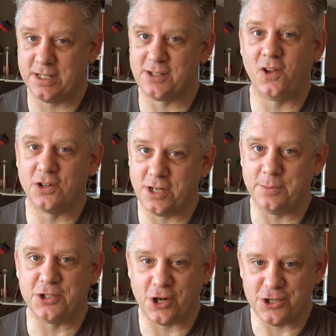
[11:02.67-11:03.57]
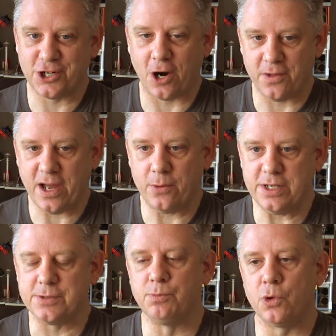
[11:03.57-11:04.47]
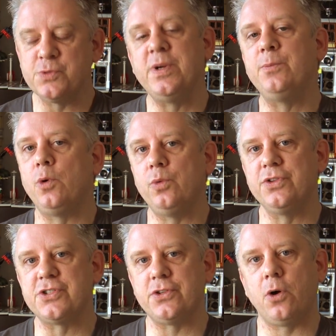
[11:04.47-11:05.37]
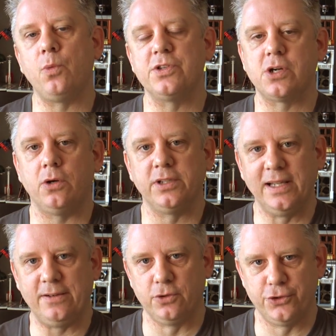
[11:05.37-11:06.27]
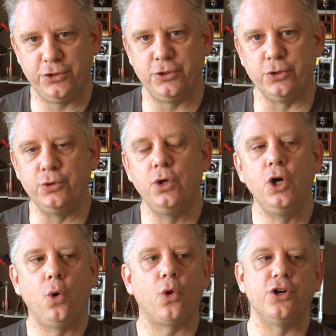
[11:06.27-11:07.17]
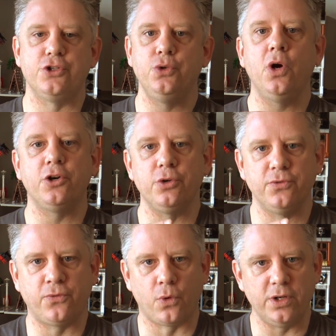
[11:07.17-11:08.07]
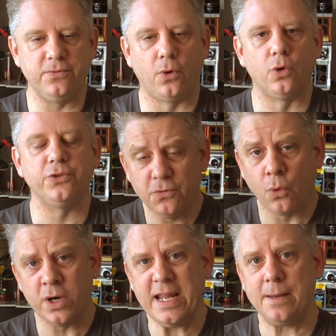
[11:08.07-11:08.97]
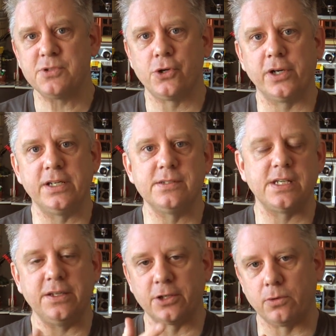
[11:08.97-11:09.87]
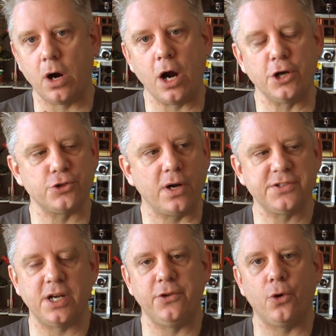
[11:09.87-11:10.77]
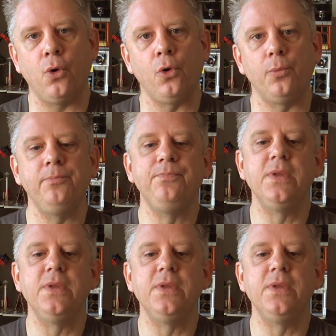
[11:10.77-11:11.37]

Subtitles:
takes a long time to charge a car that way. So most people will install what's called a level 2 or a 240 volt, 40 amp circuit, say in the garage or outside their home.